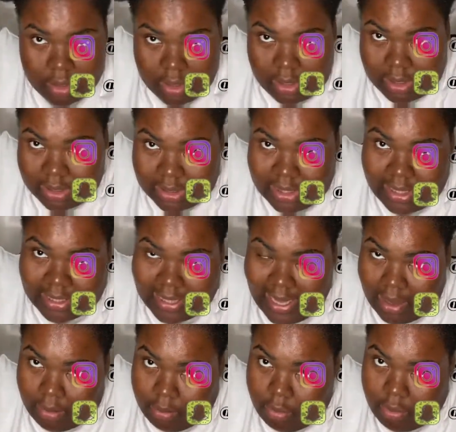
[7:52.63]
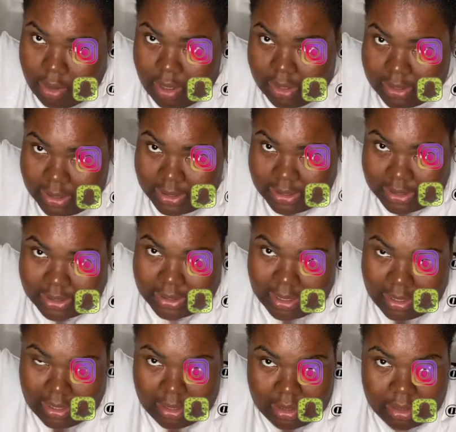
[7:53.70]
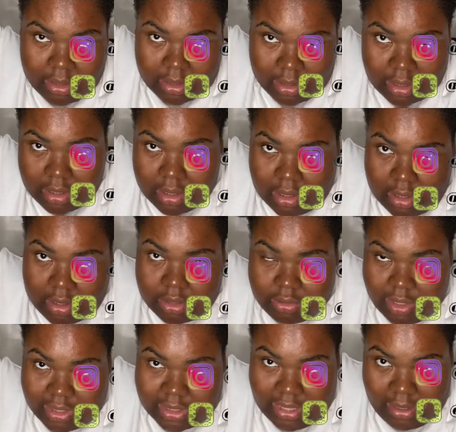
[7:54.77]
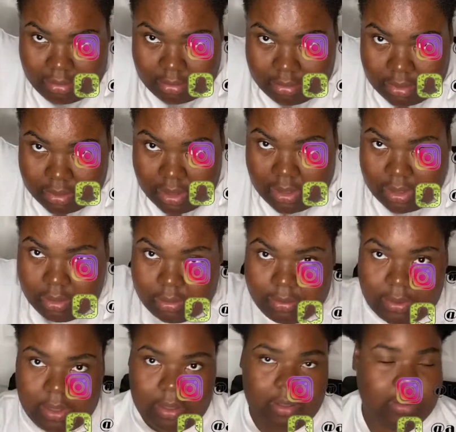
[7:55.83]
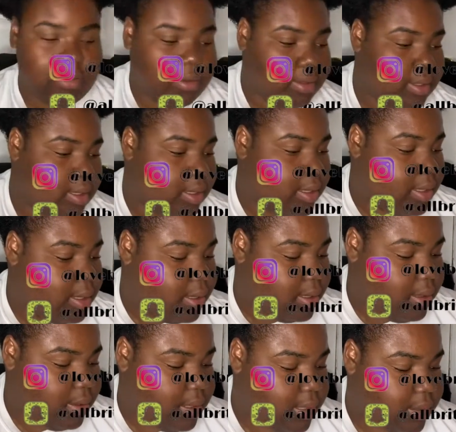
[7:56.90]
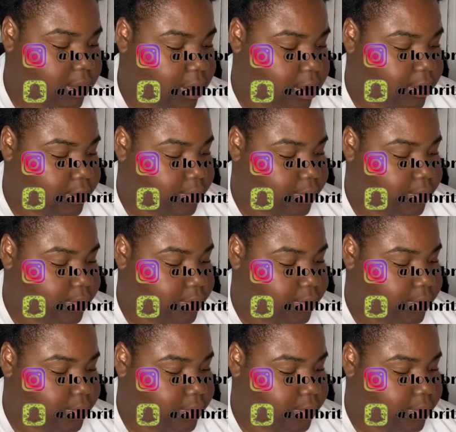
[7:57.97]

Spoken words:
stick down more, since it's stretched out a little bit. Okay, so